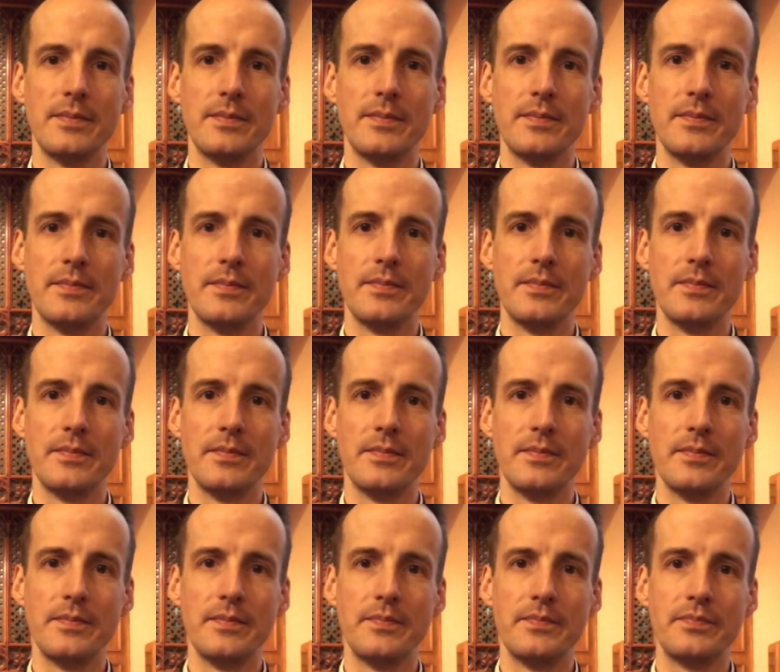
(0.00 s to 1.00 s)

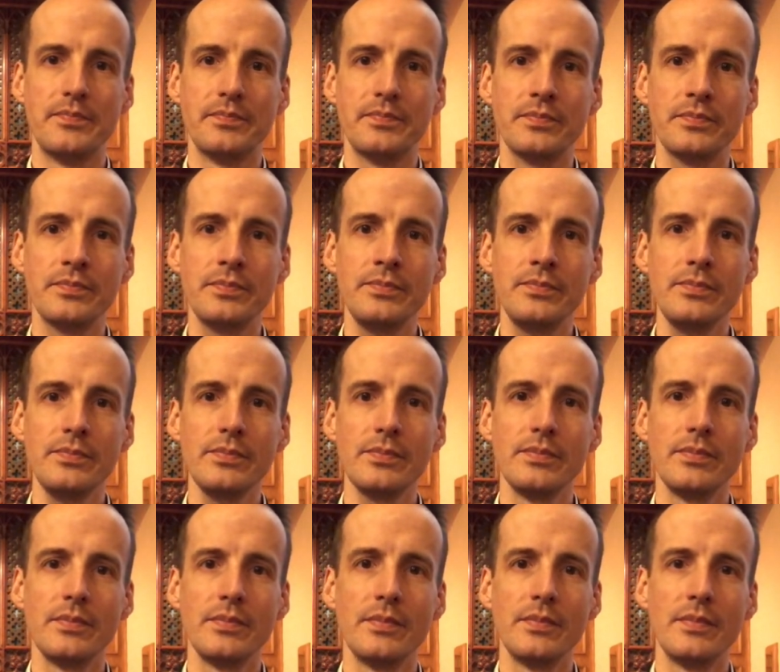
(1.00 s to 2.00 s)

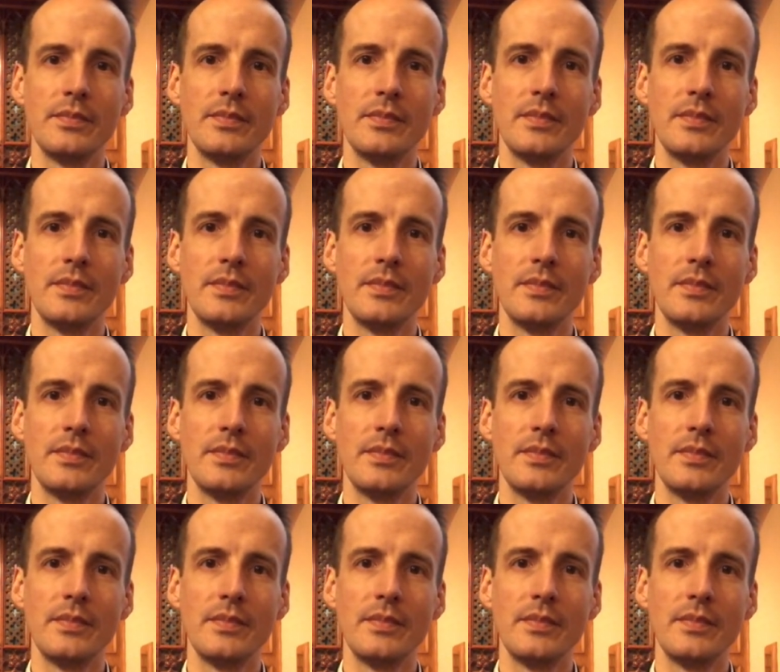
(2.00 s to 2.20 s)
Nobody speaks.